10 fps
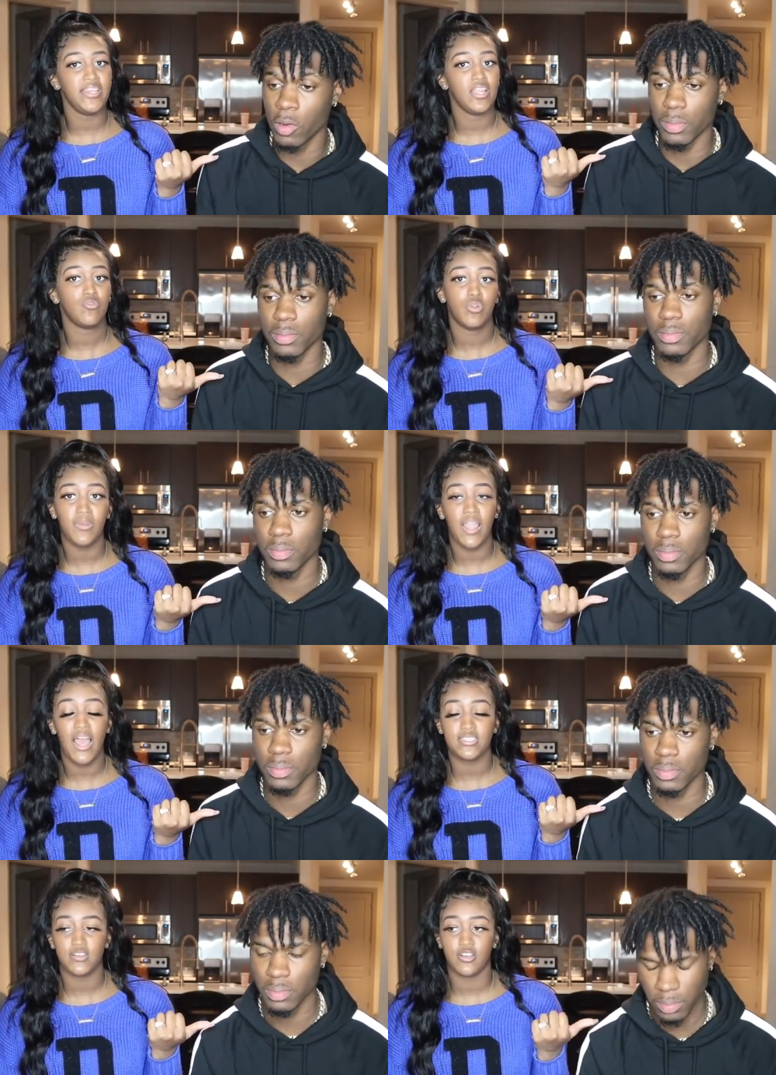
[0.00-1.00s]
Speaker 1: home. didn't
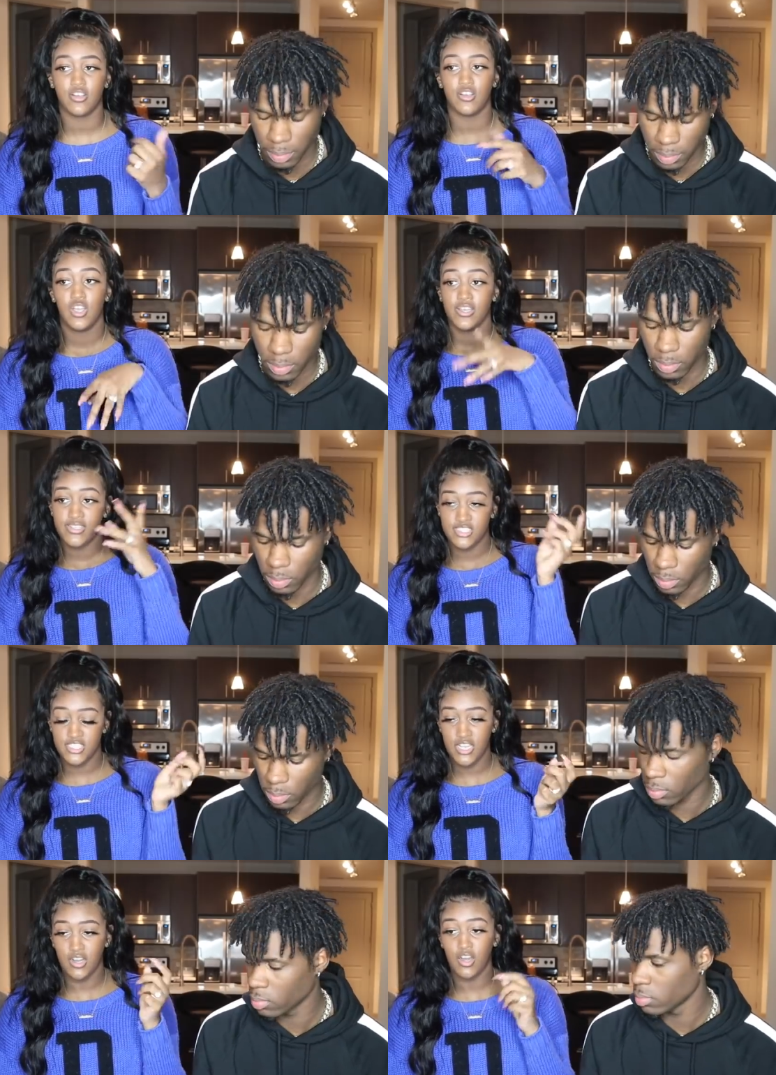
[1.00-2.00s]
reply to her.
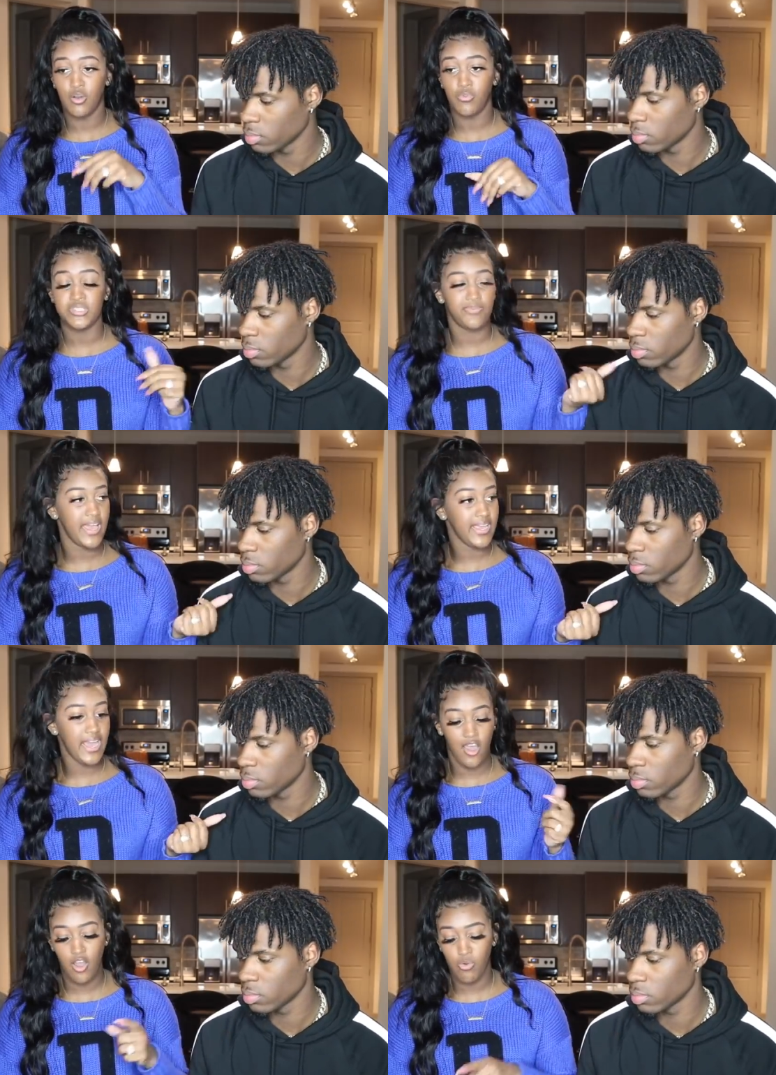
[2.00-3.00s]
She uh when Splain
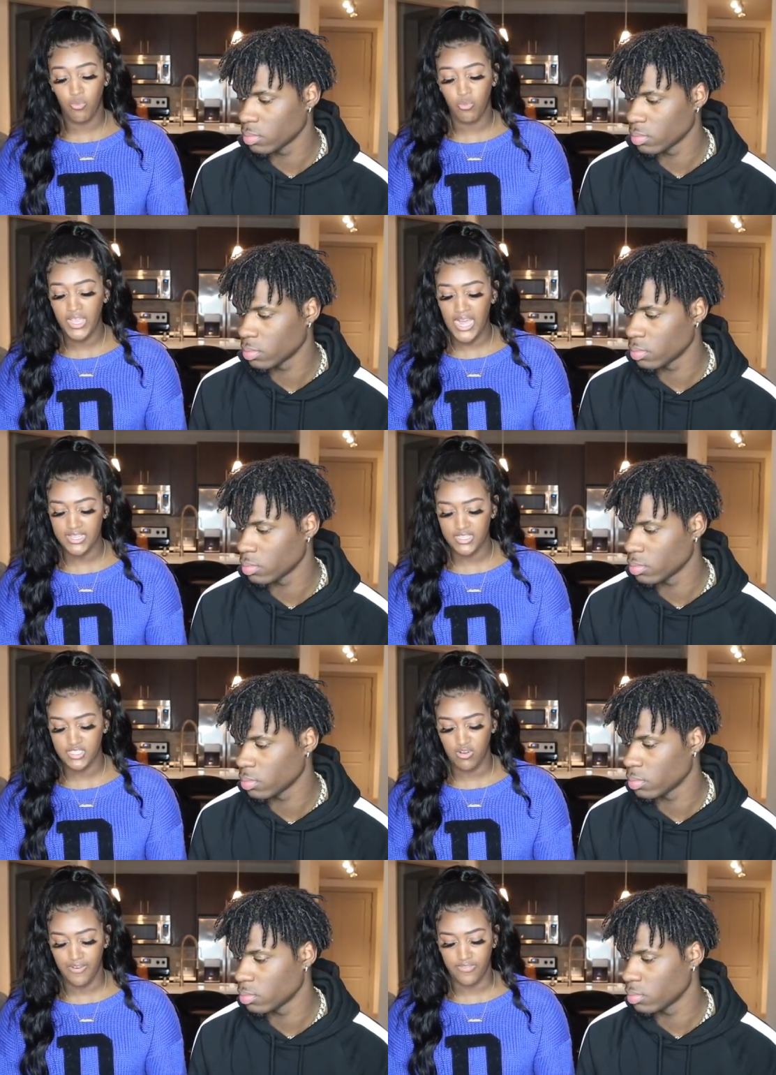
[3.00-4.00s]
got home, we got this
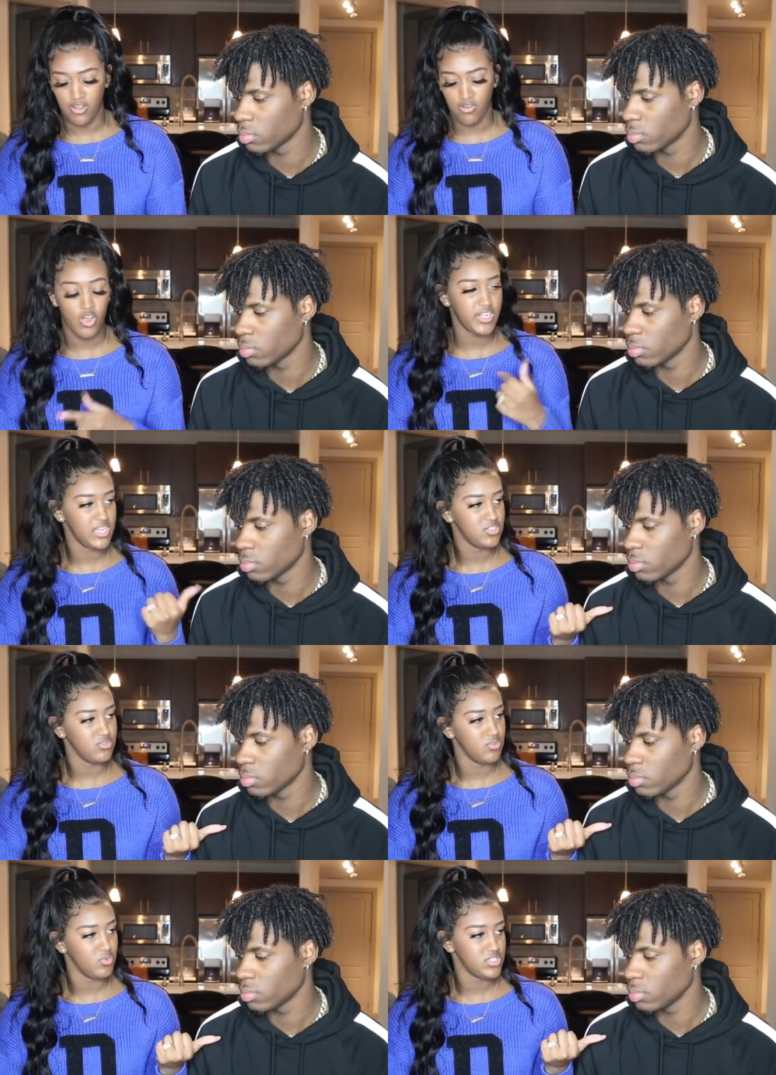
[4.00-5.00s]
to our phone. Or did
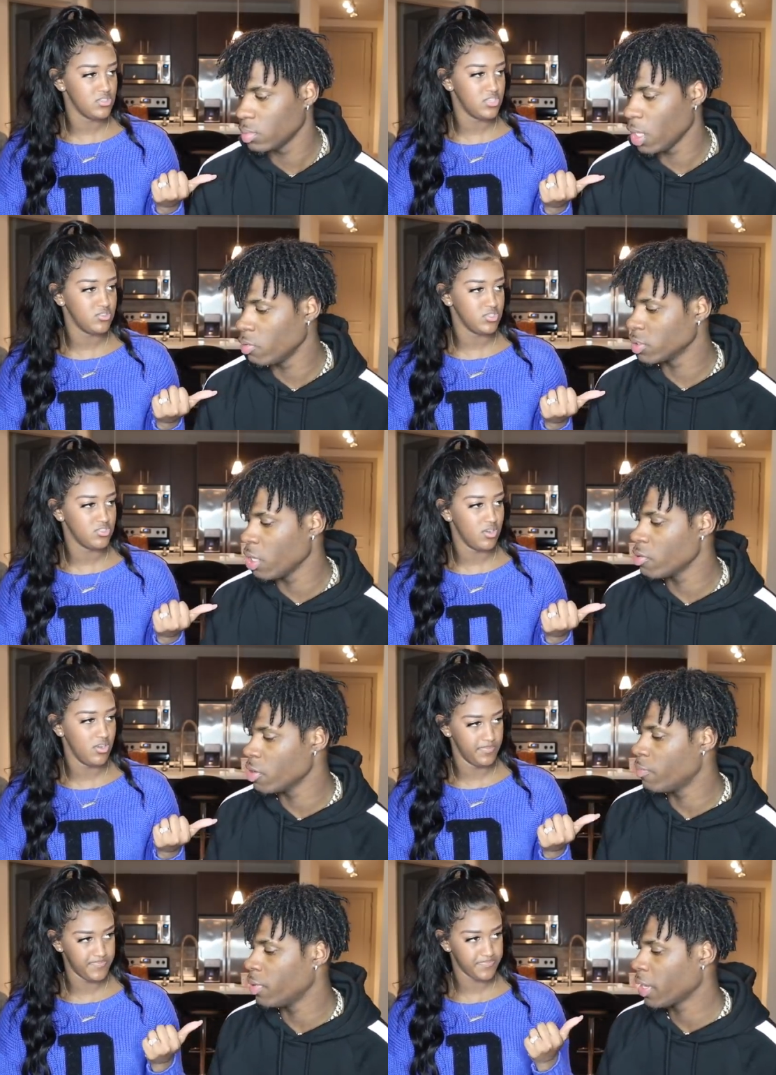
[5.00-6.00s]
you? Was it? Did it, was, it,
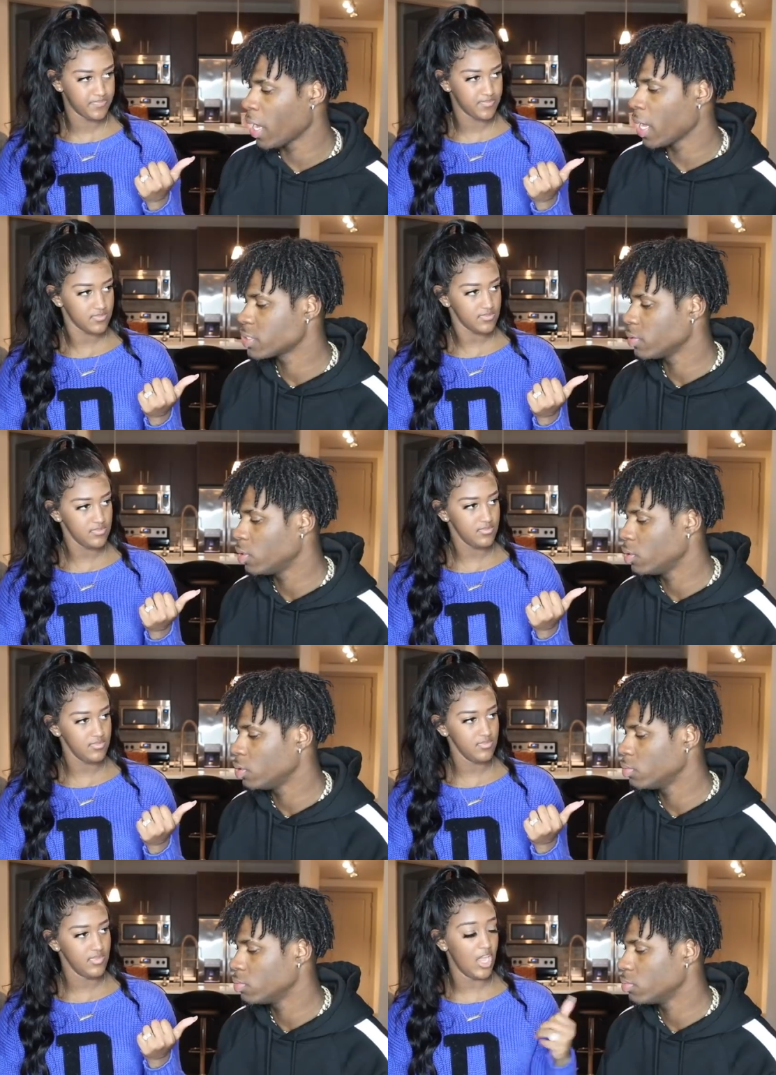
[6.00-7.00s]
it,
Speaker 2: it got to
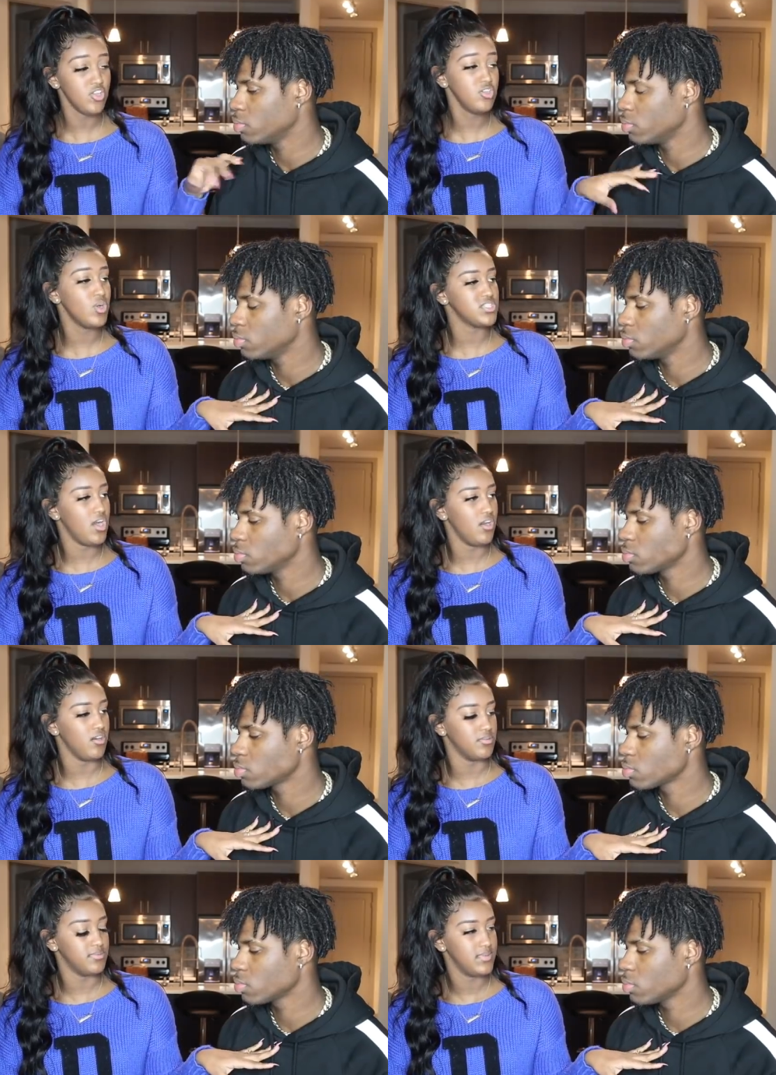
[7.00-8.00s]
um.
Speaker 1: Oh, you wasn't
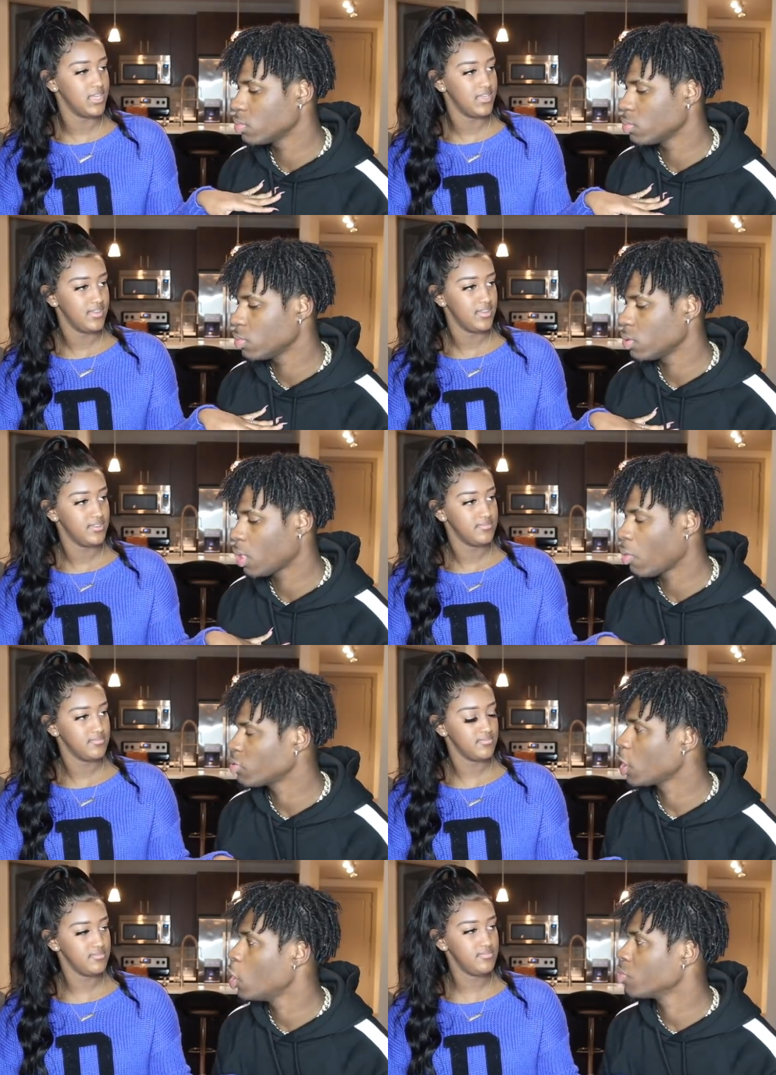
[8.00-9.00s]
home.
Speaker 2: I
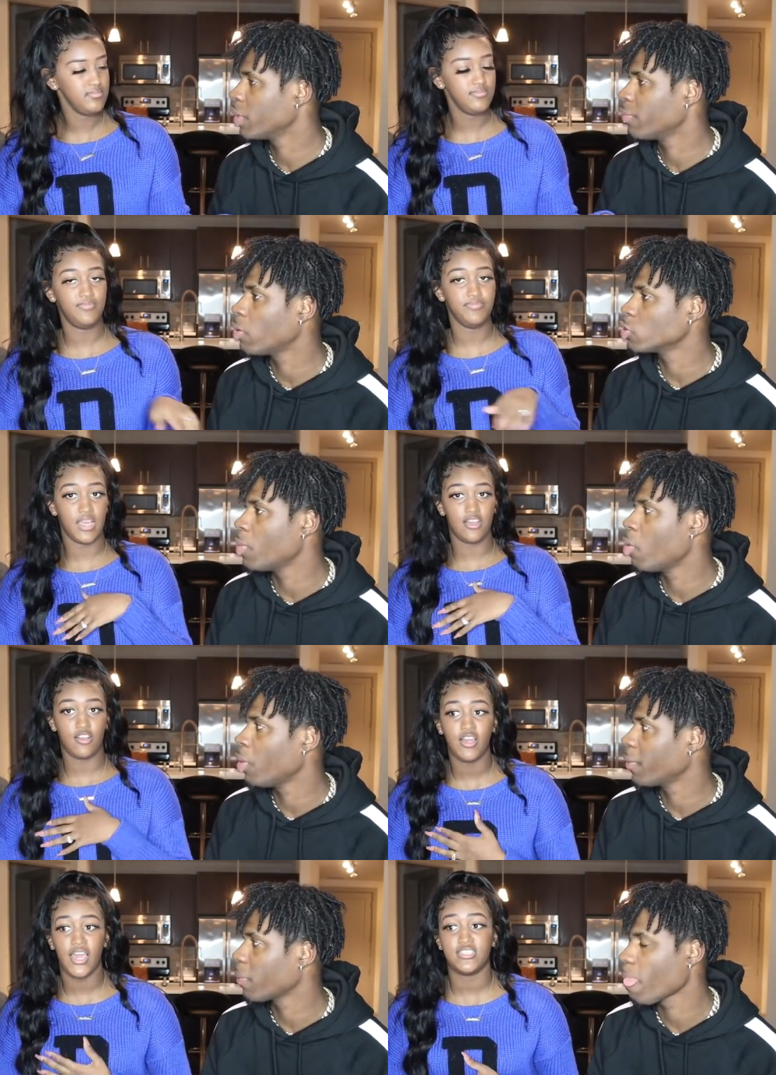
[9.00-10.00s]
wasn't home yet, but I was on my
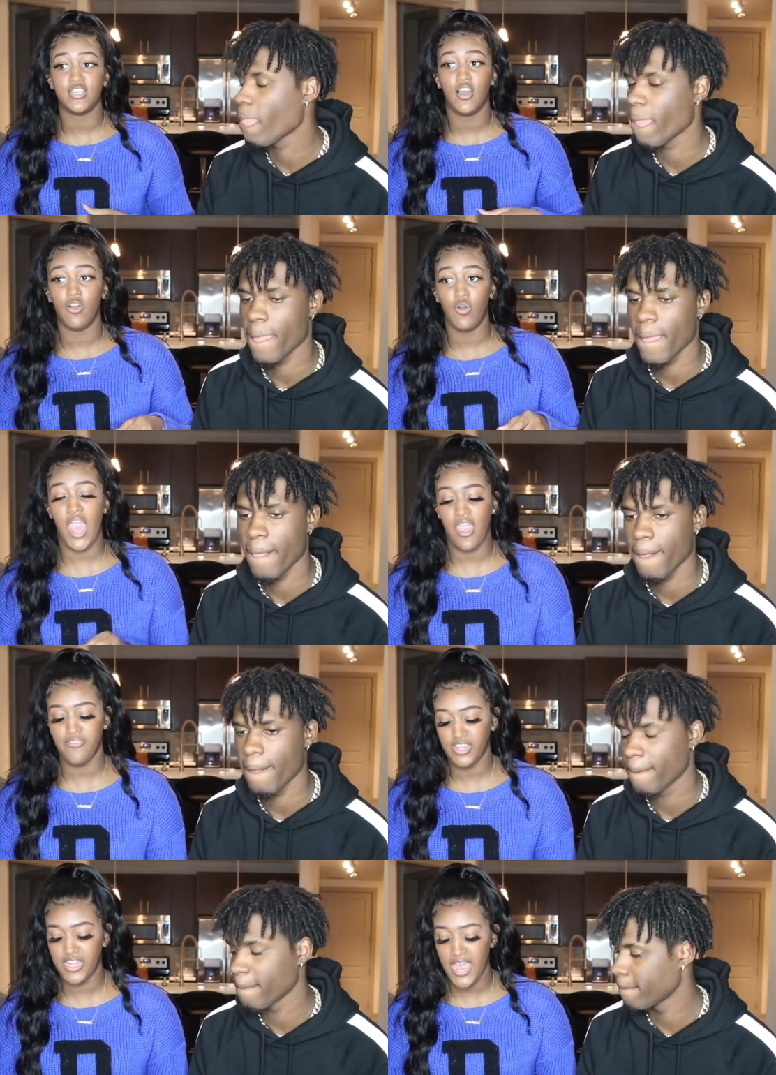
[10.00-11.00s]
way. Okay,
Speaker 1: so
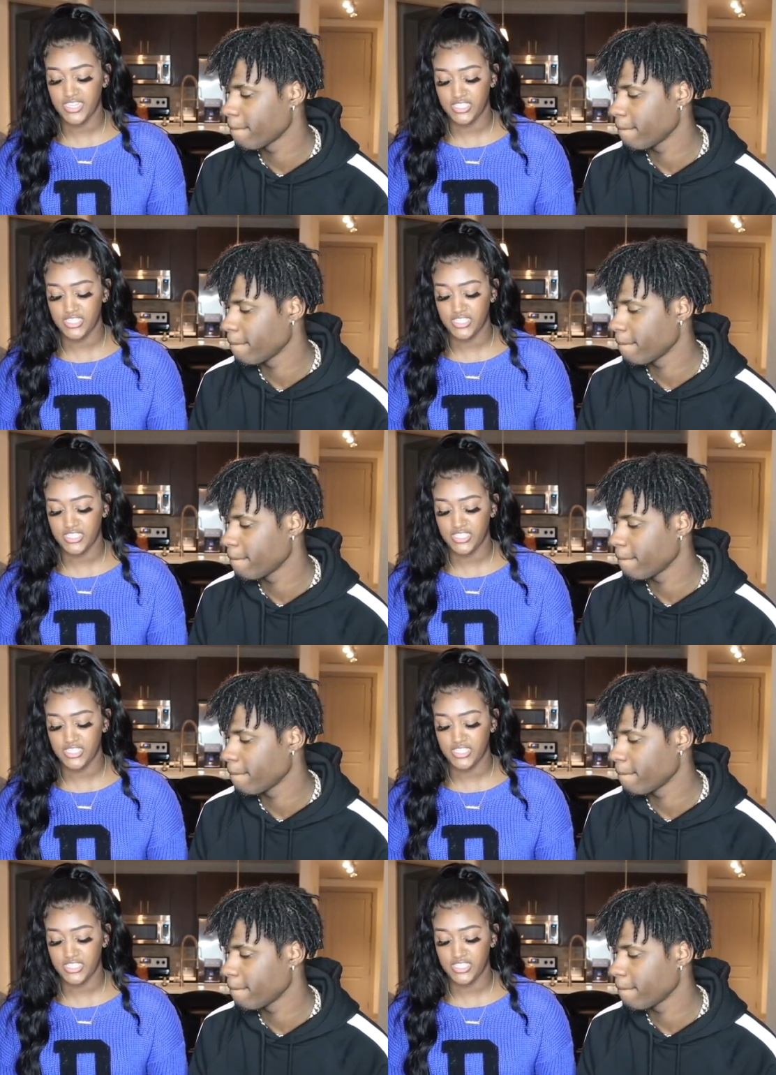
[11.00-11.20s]
after that,